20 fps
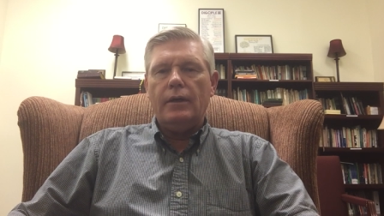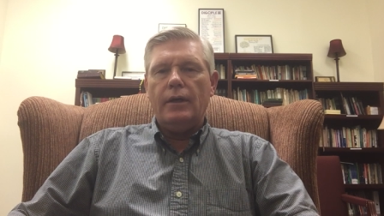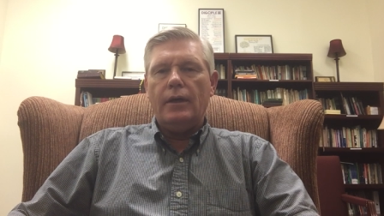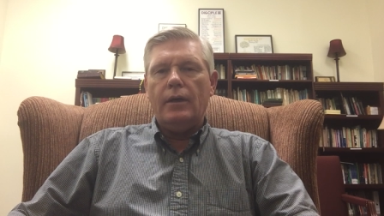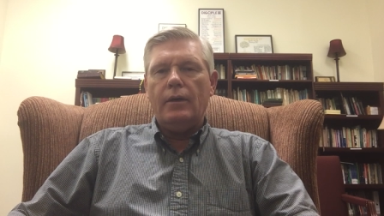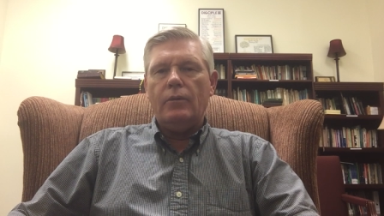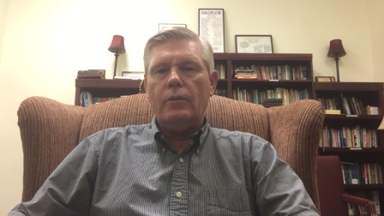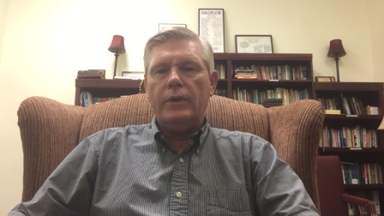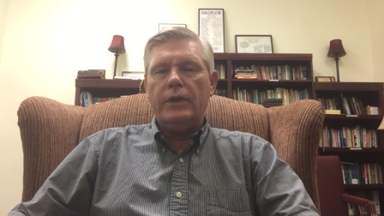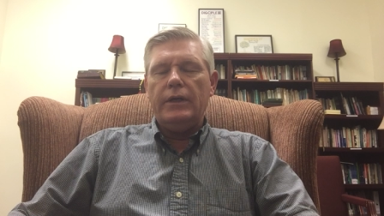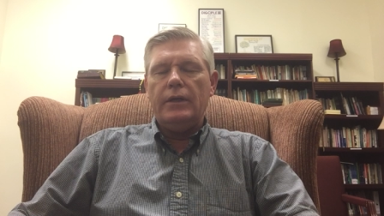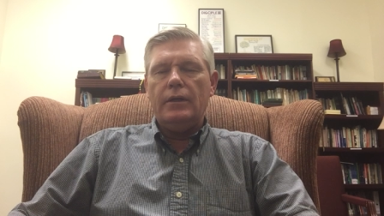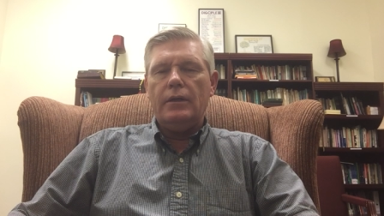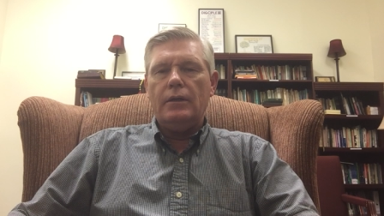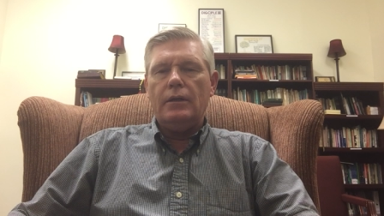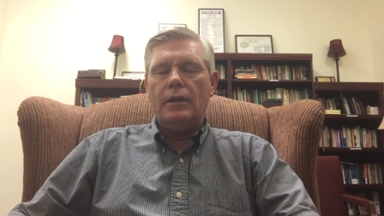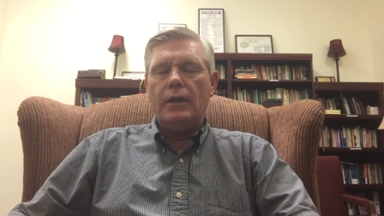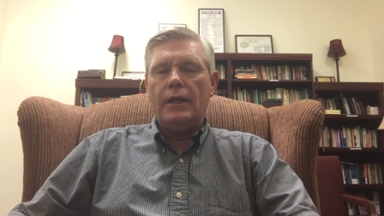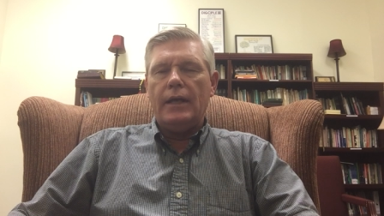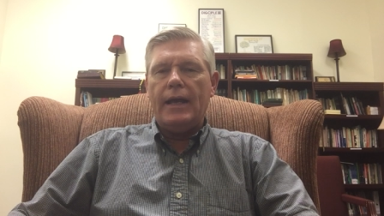uh,
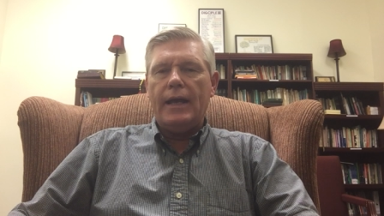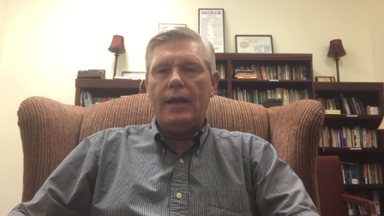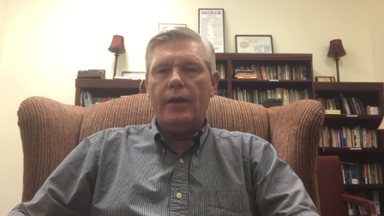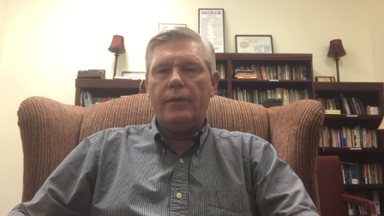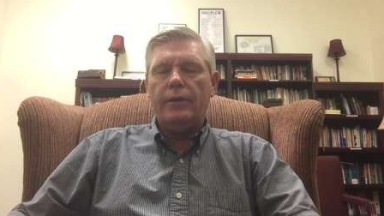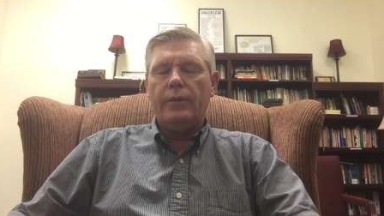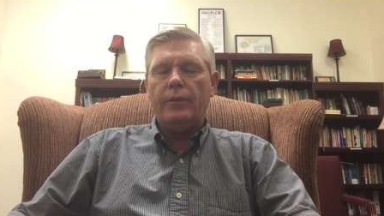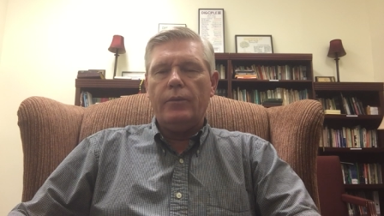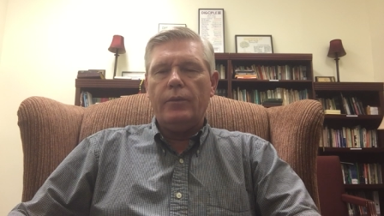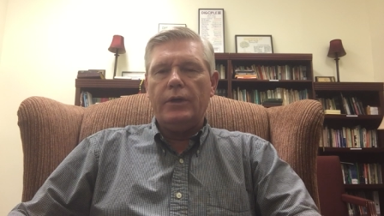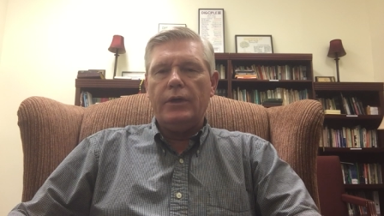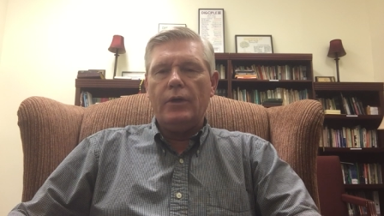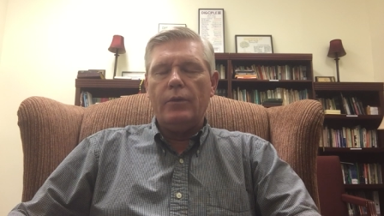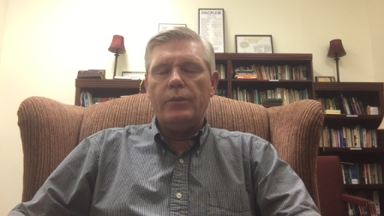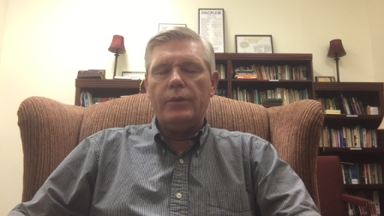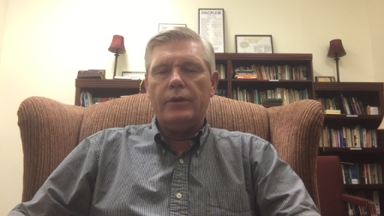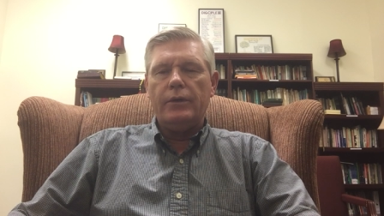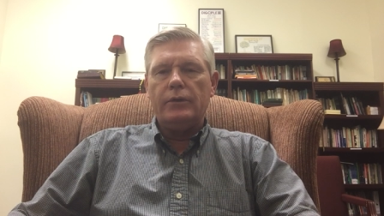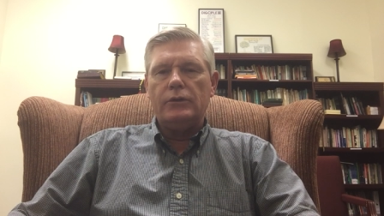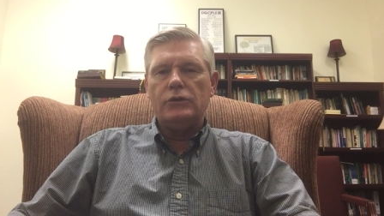when and how to
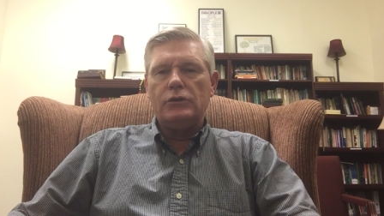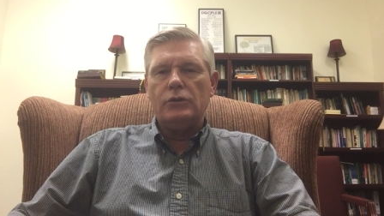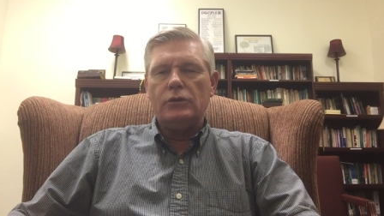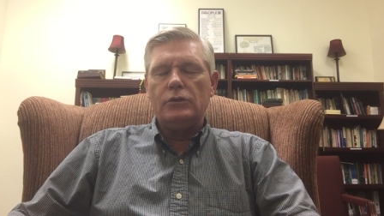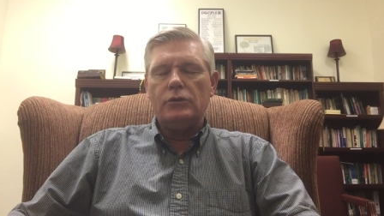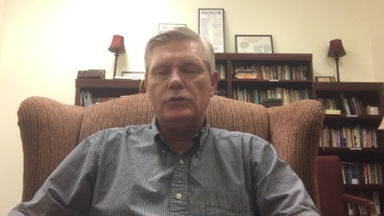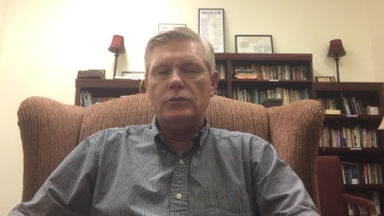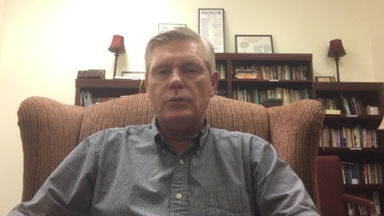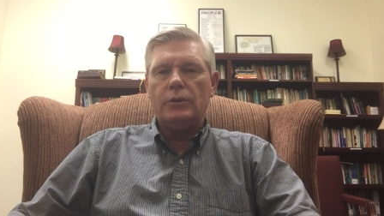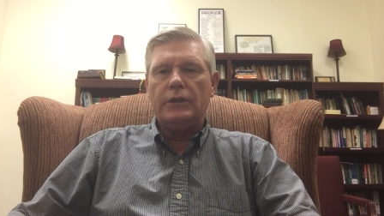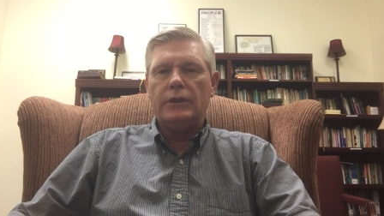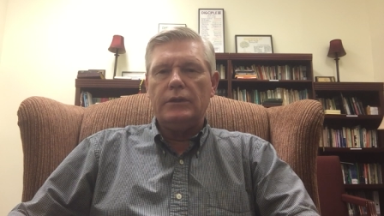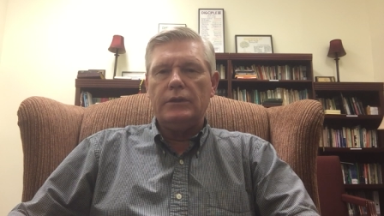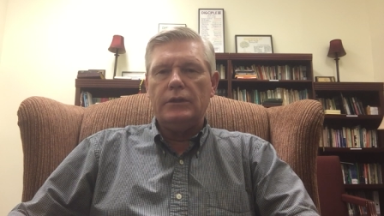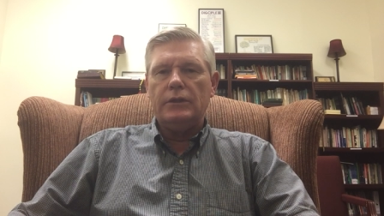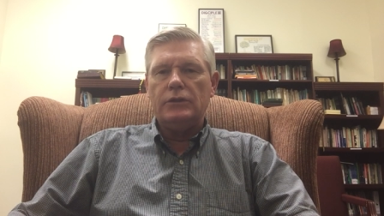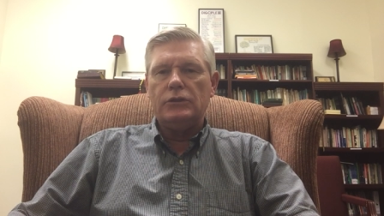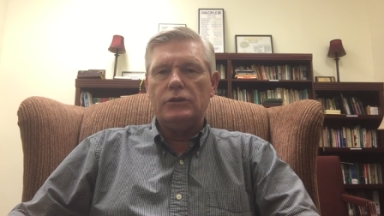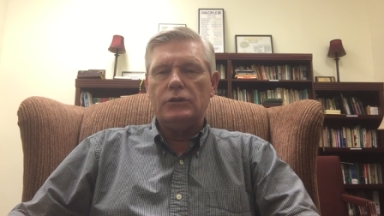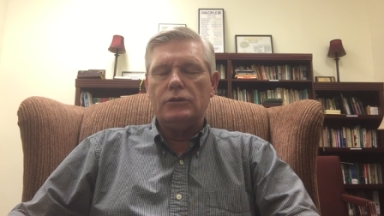reopen our church when
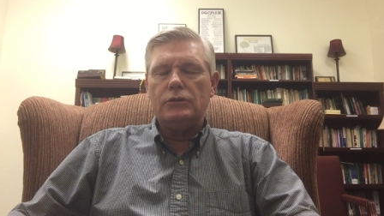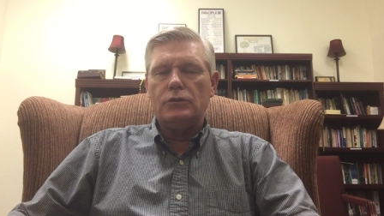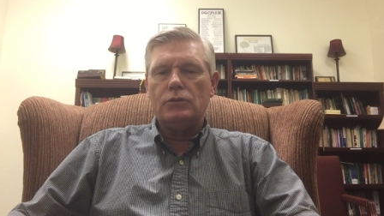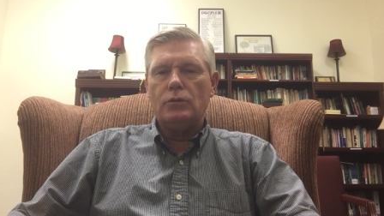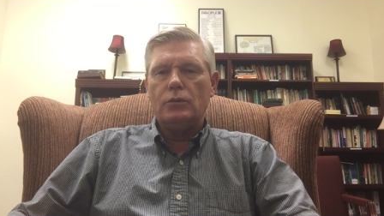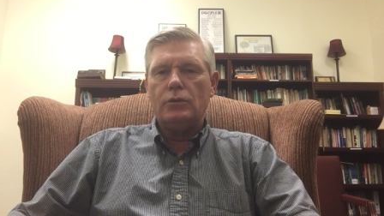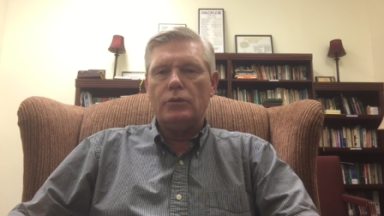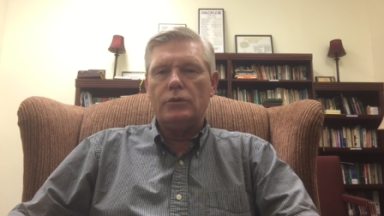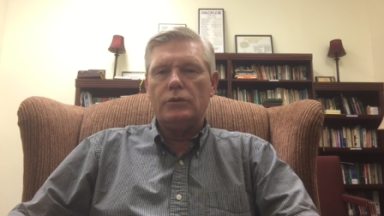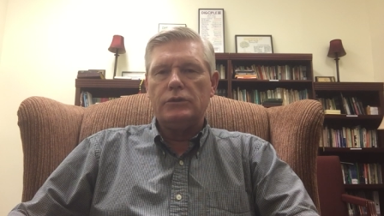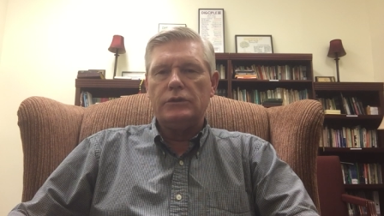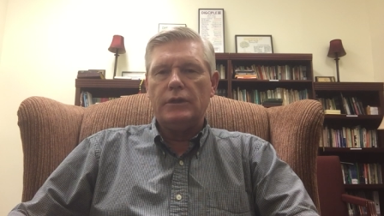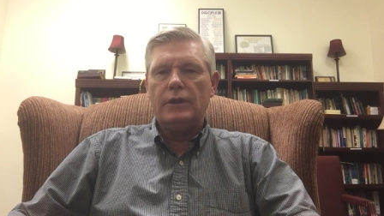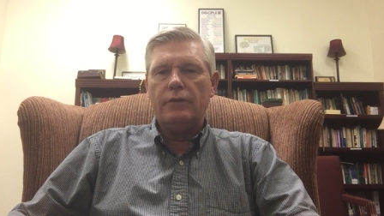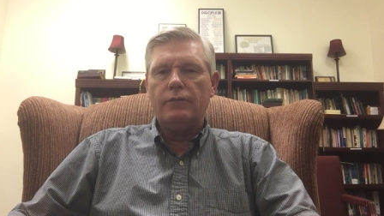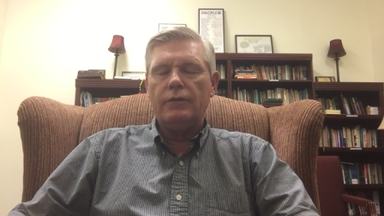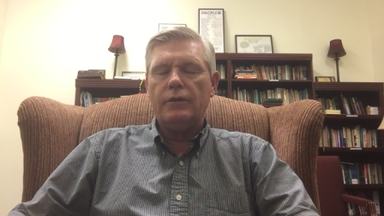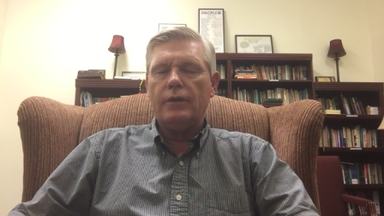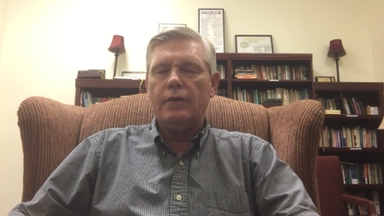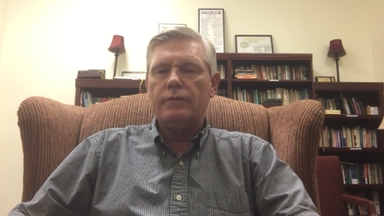conditions were
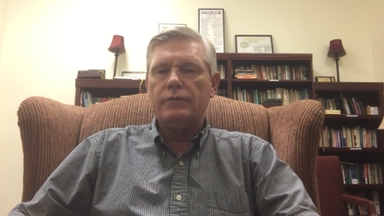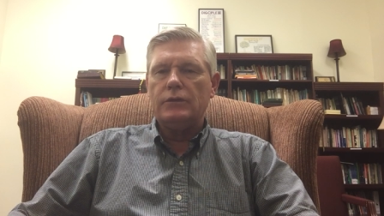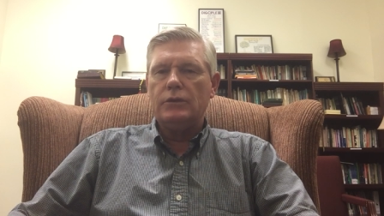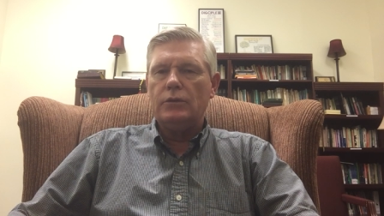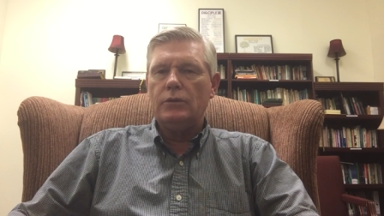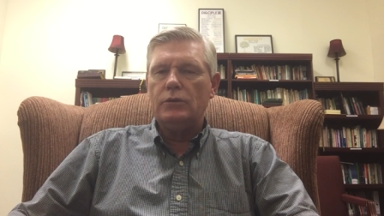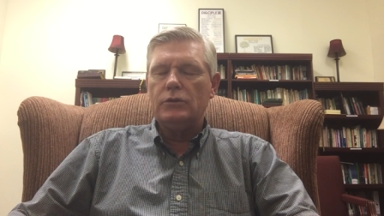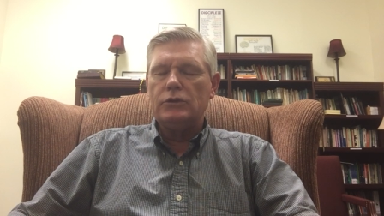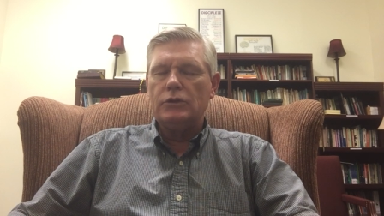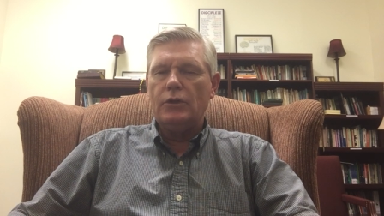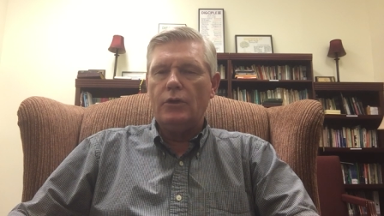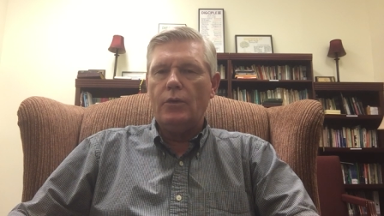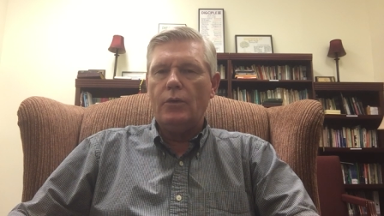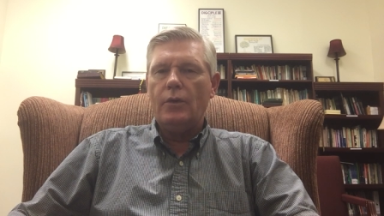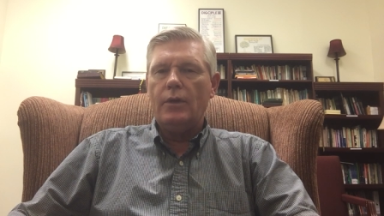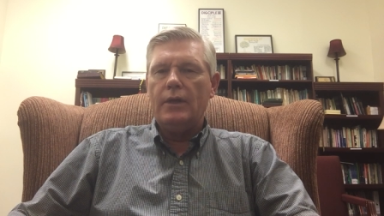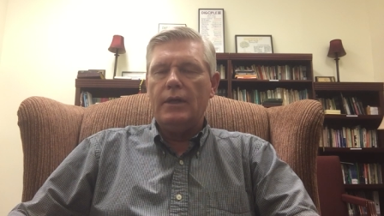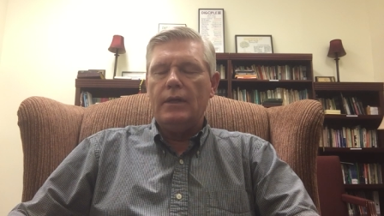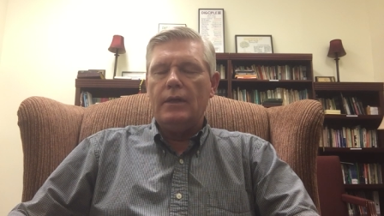safe enough to do so.